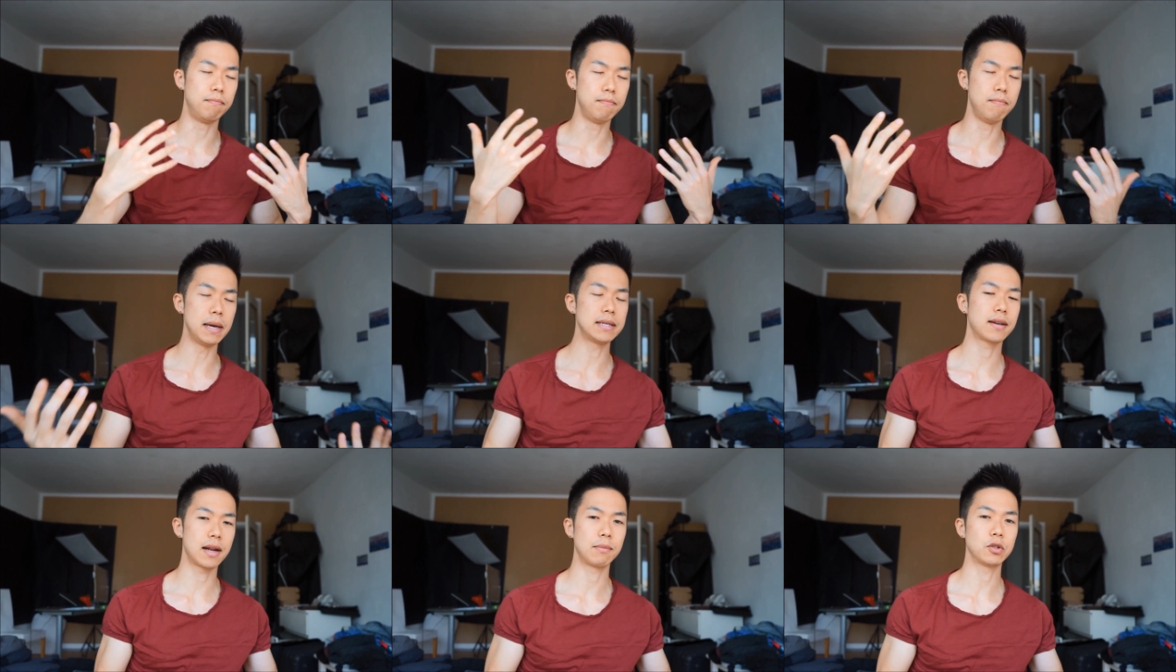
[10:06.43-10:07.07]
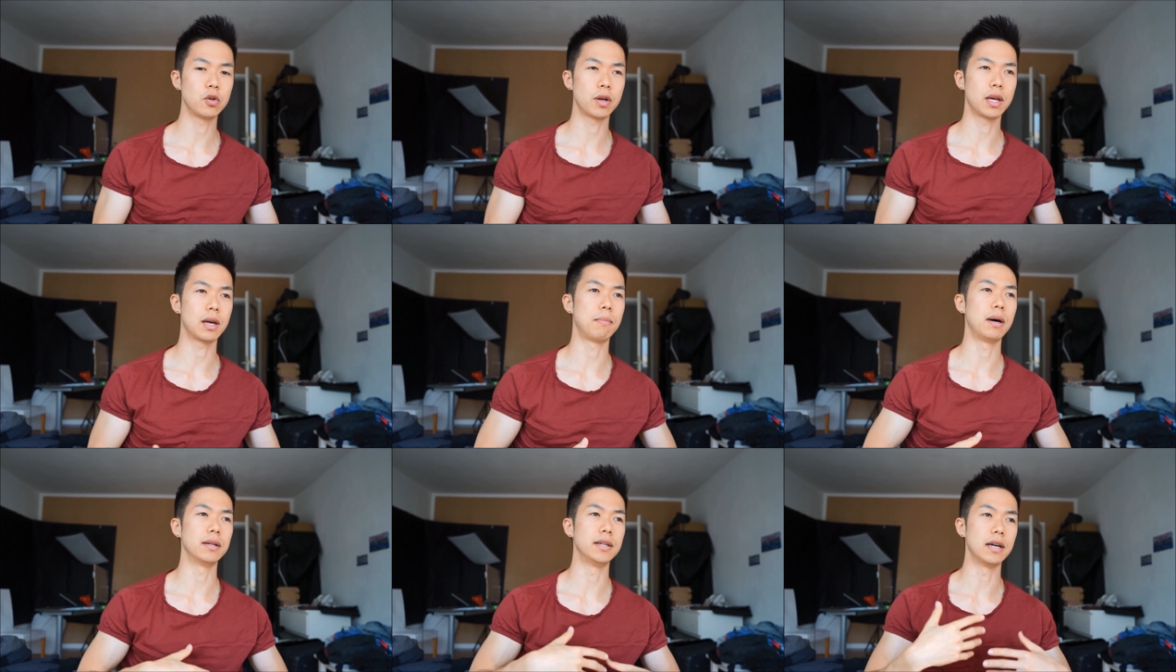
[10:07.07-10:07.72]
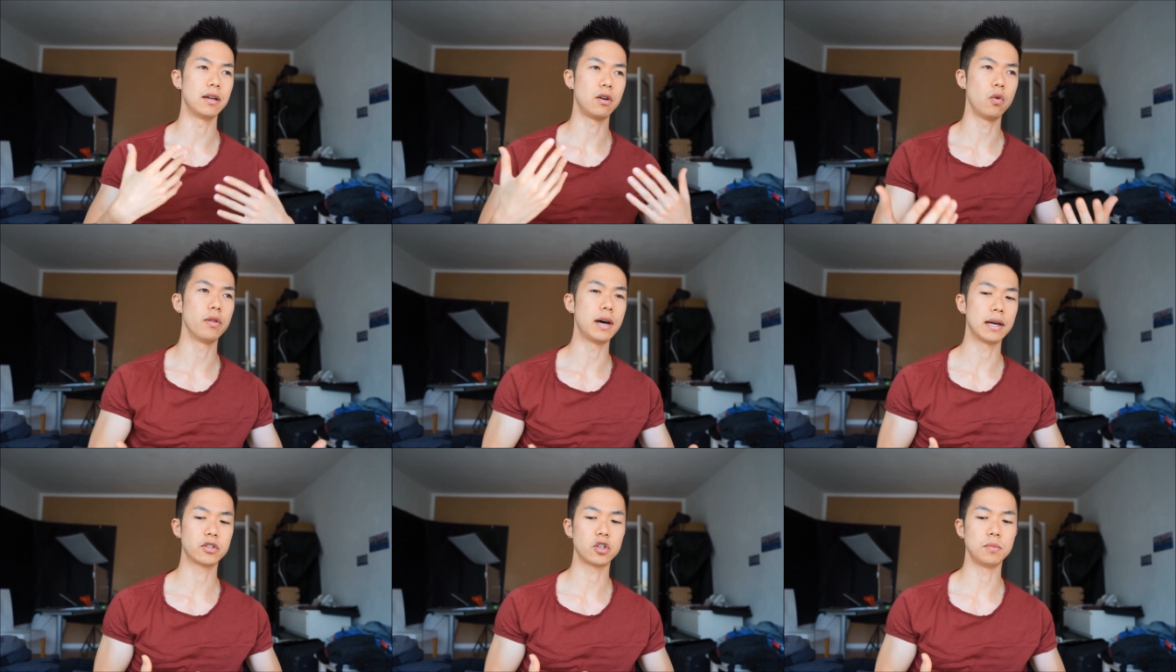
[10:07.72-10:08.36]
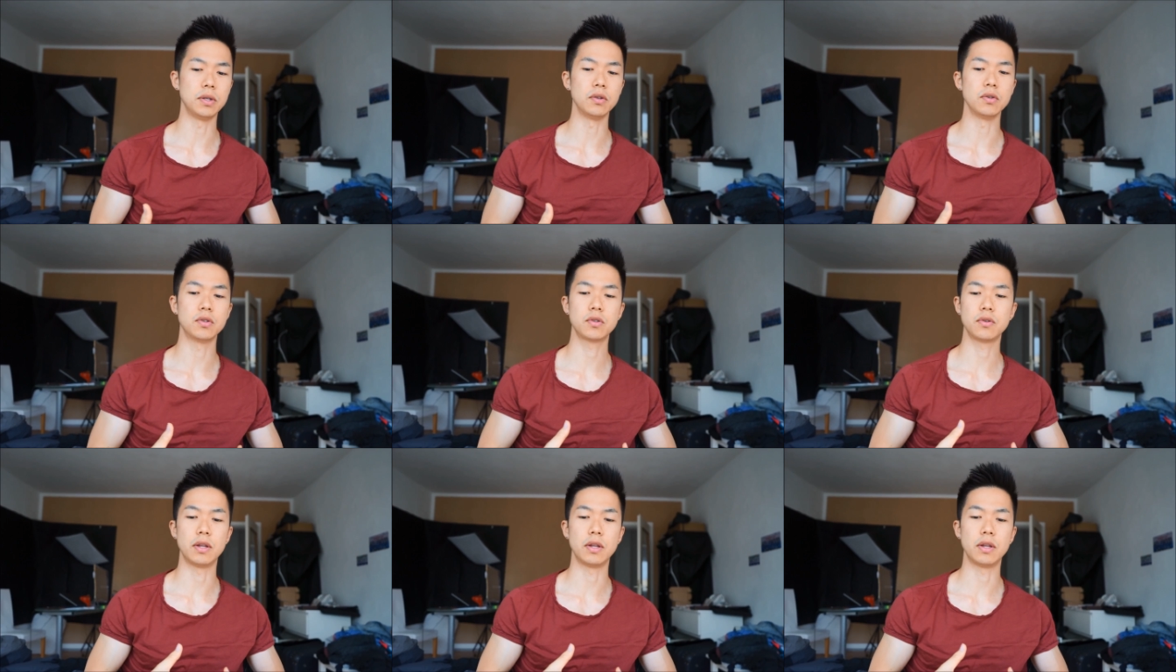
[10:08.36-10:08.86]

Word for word: basically i'm talking about all the attributes